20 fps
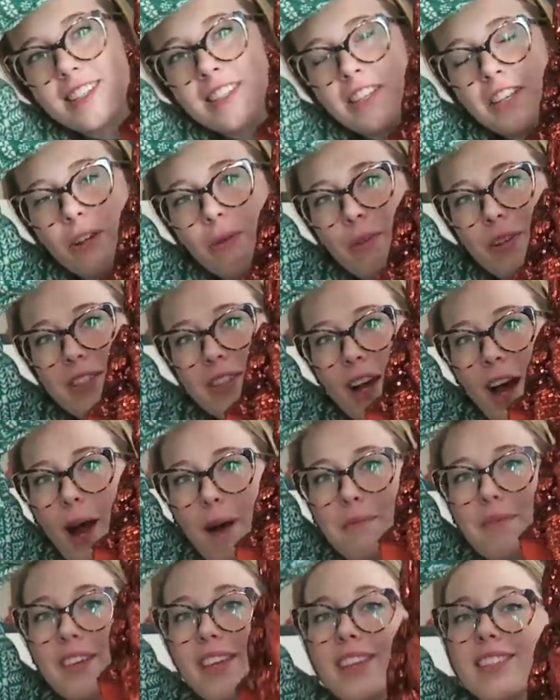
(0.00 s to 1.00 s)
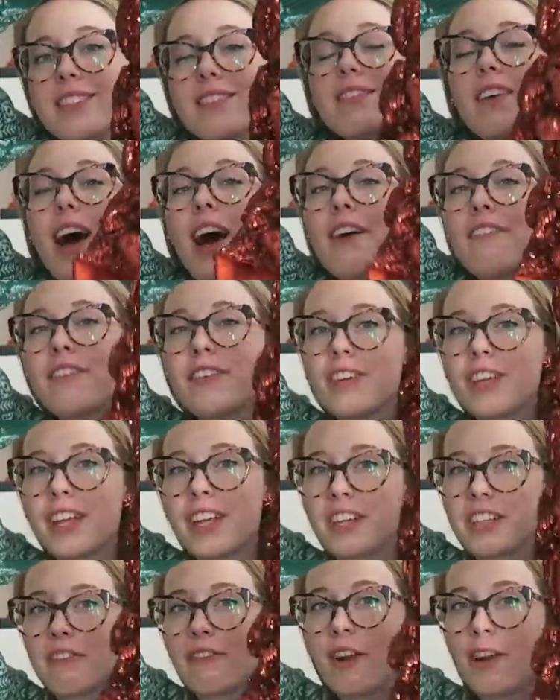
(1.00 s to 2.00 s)
sequin top. This I feel
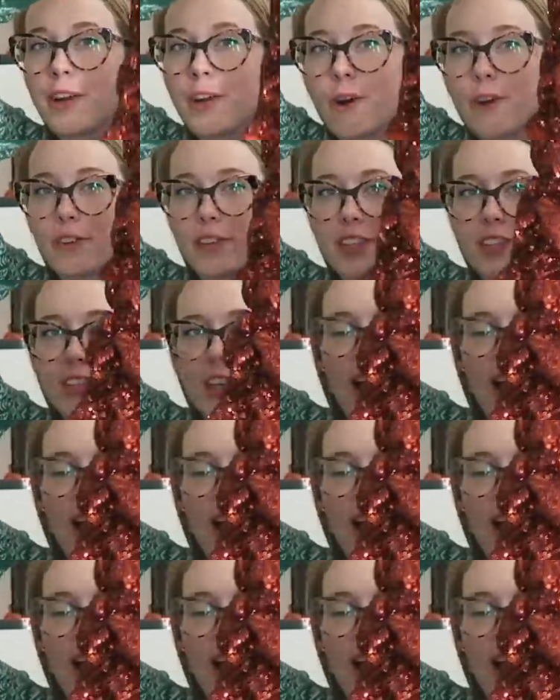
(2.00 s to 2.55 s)
like is very over the